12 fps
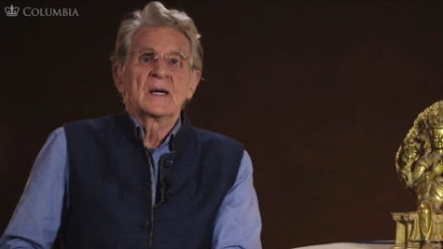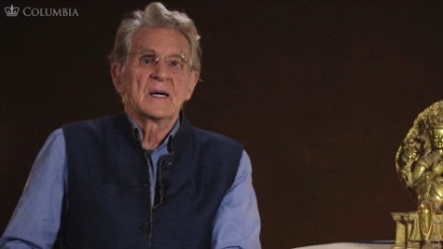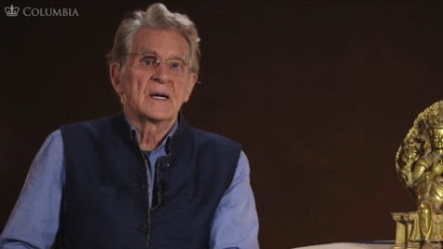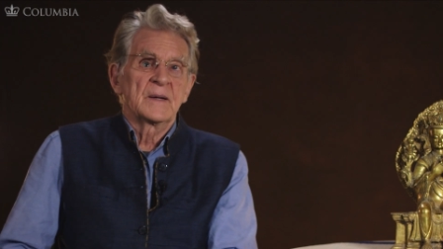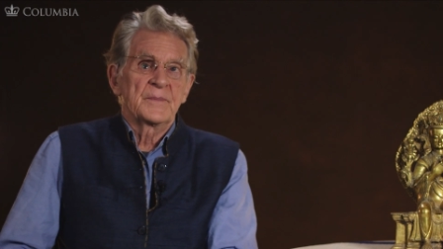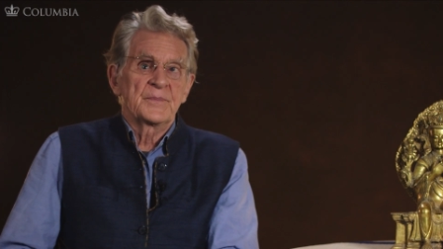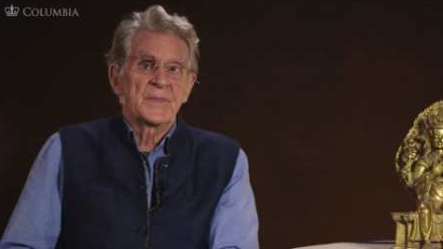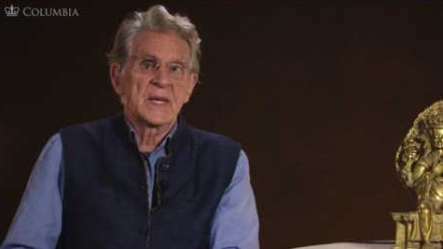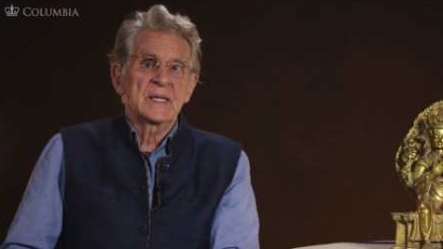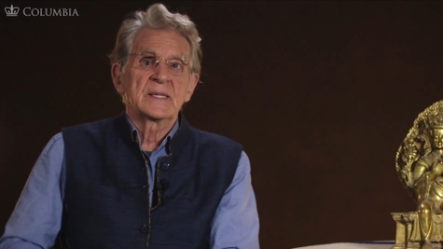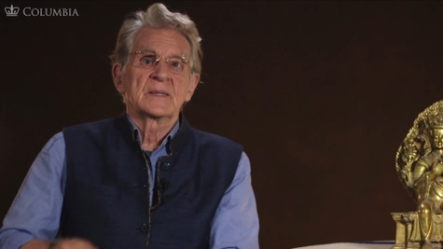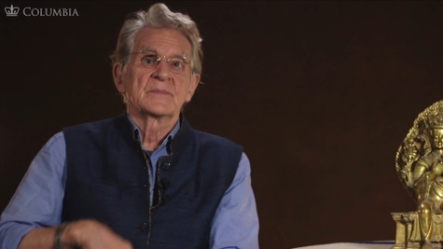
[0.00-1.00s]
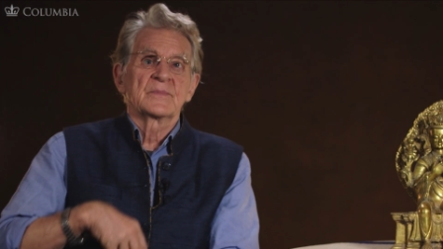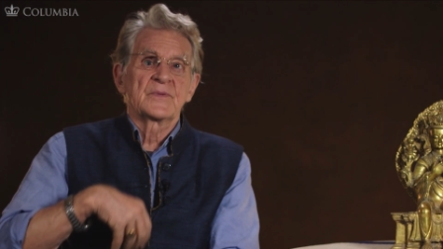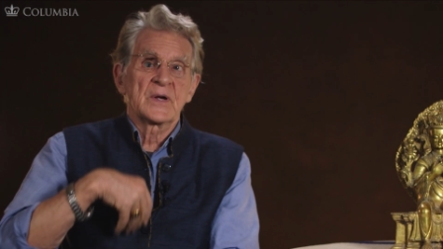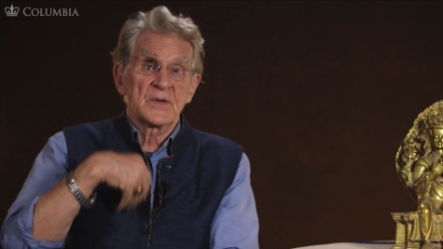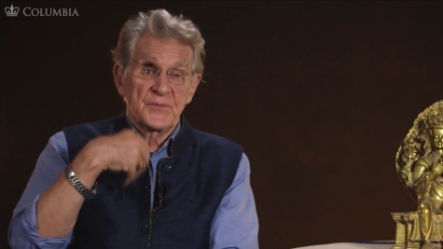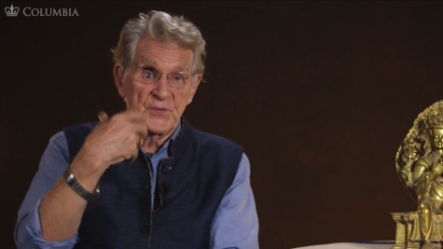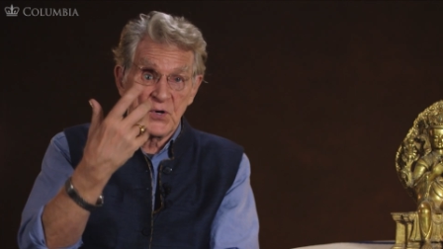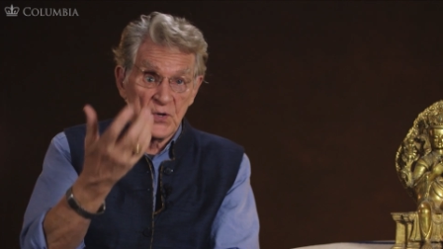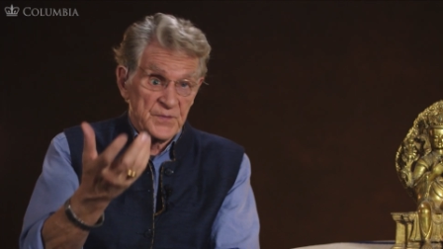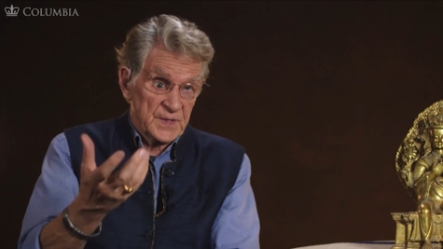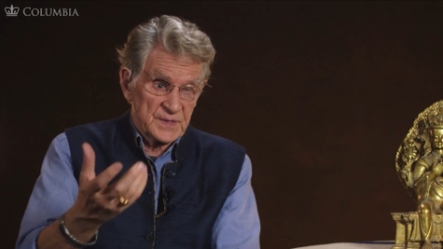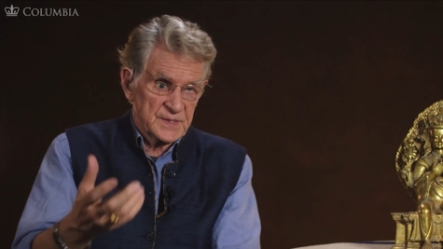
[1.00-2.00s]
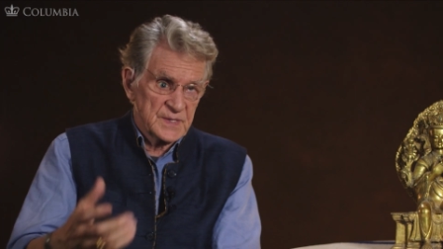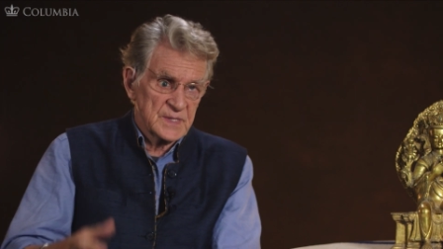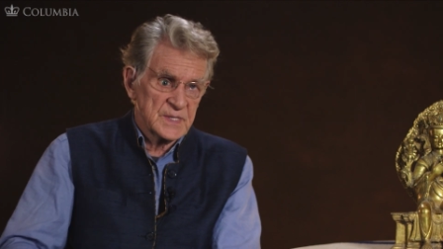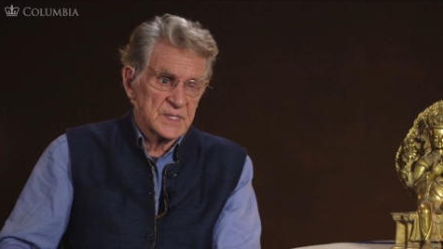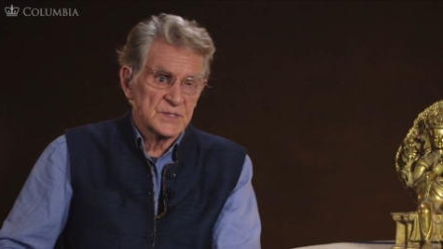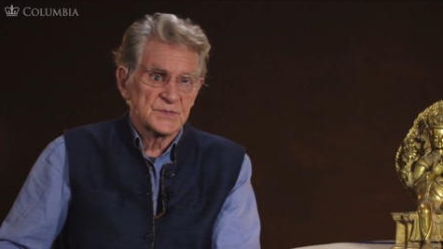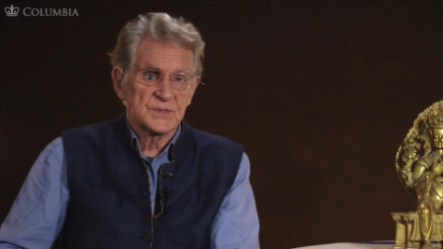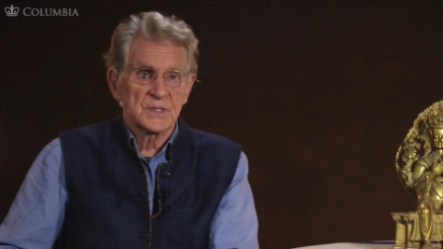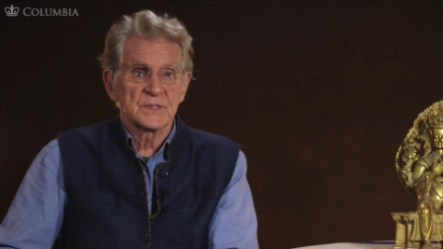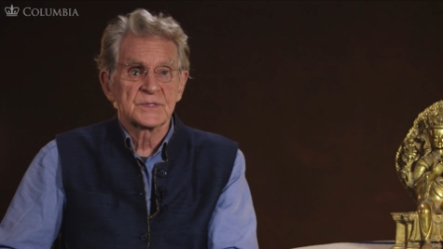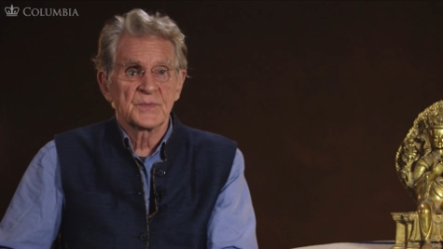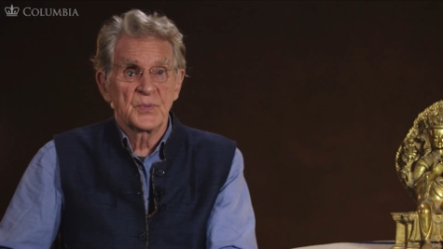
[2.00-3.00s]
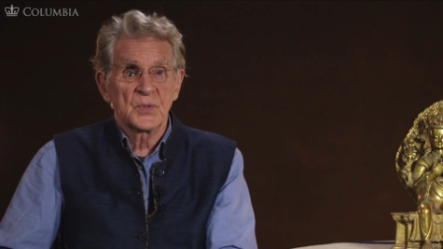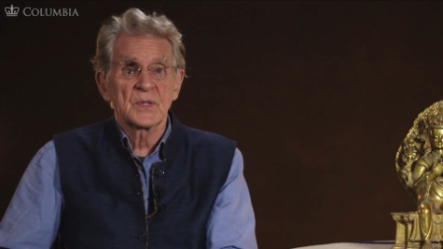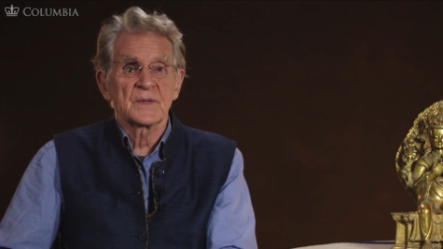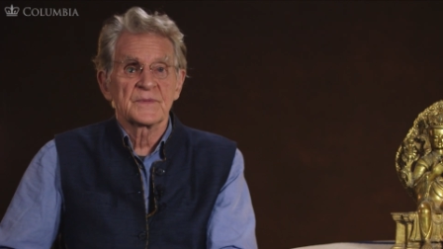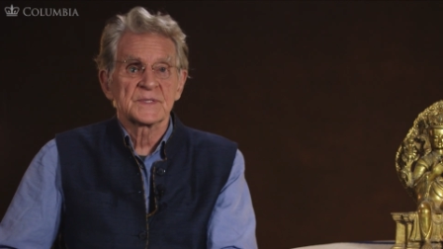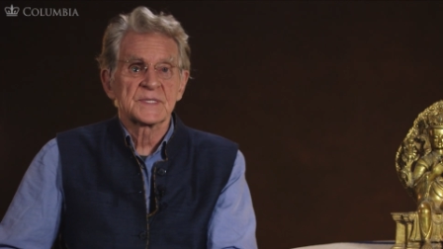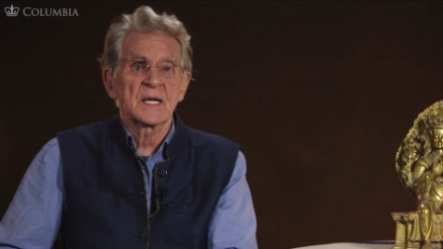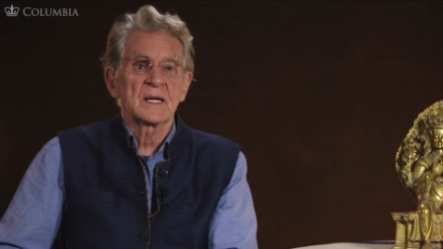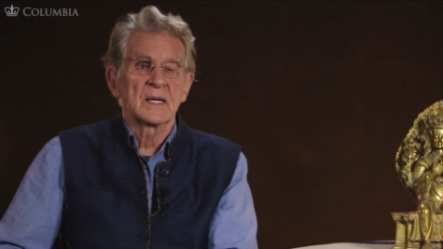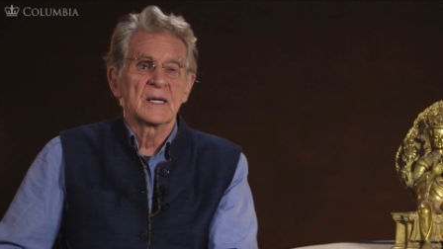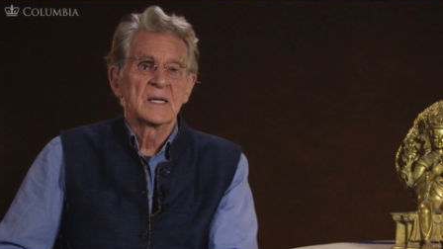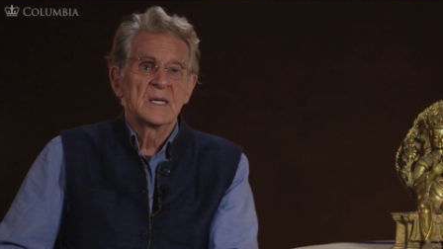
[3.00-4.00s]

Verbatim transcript: um, made him very fervent in his uh, support of the Sangha.